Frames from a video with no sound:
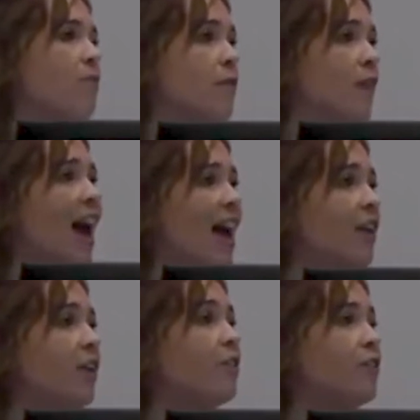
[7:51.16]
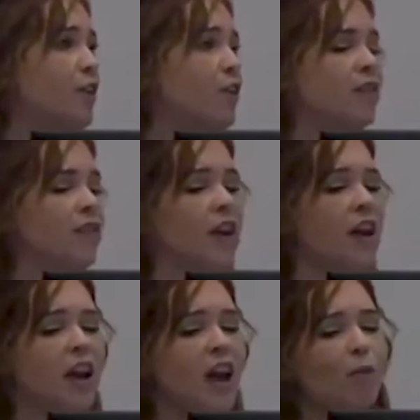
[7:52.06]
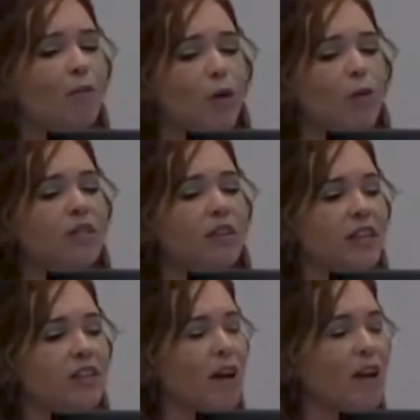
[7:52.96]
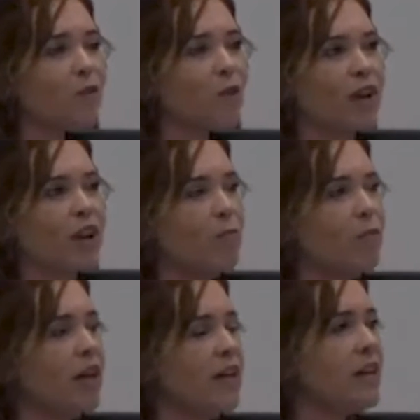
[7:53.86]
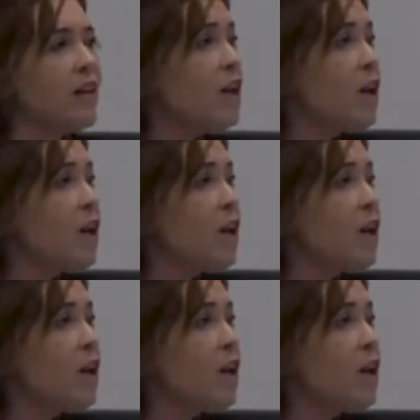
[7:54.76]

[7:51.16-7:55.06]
for that added security. And we also need to make sure that companies